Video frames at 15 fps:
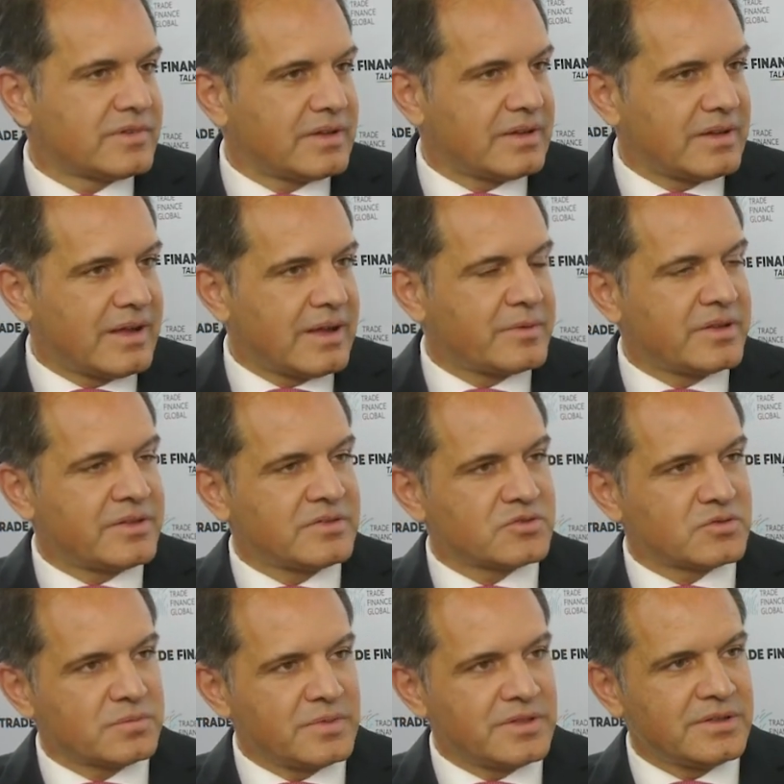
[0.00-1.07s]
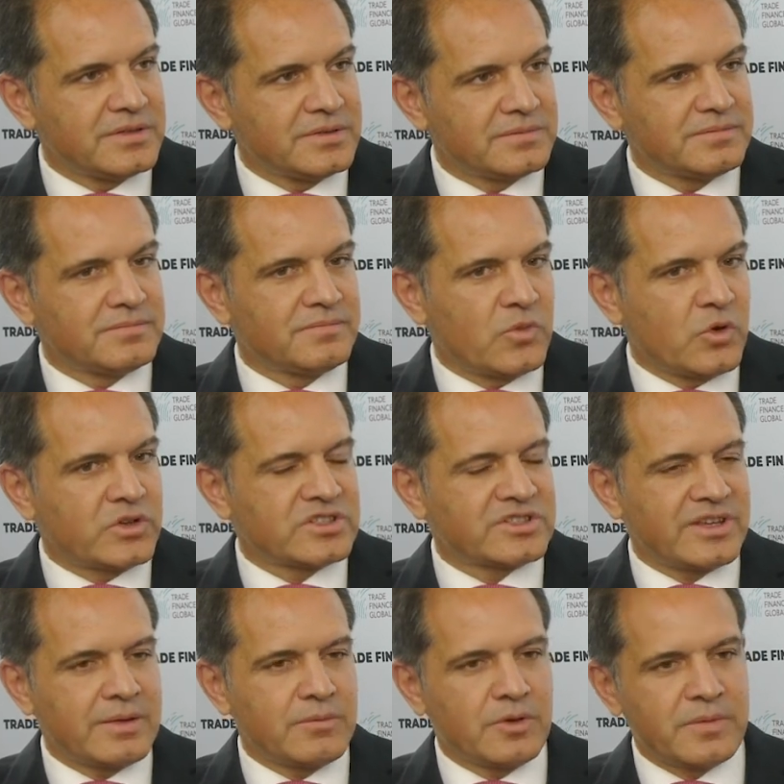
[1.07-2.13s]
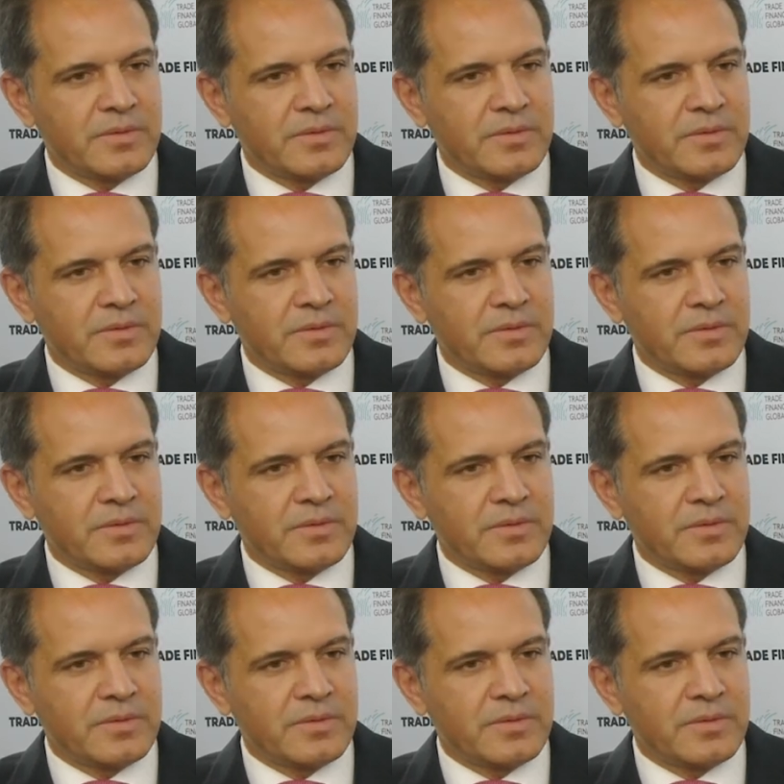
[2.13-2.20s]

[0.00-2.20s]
everything should be more stable. But